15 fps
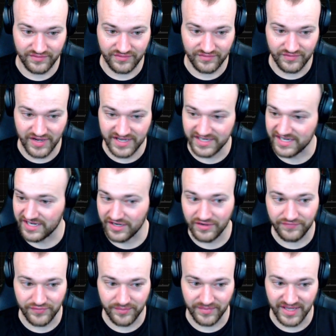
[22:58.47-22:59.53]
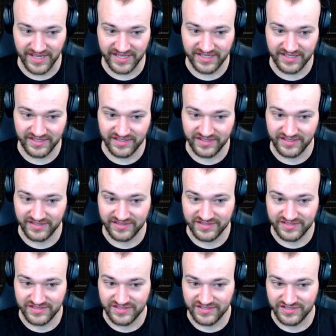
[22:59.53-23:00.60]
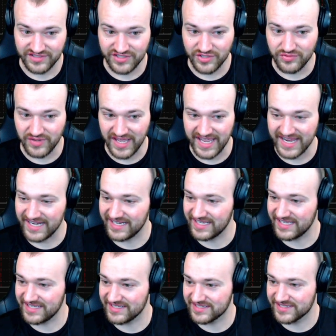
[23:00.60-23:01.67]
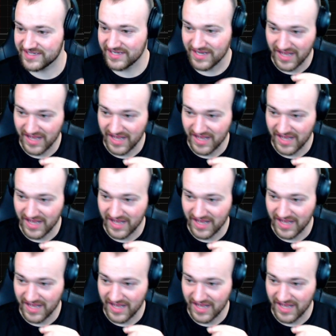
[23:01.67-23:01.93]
in here from like 280s.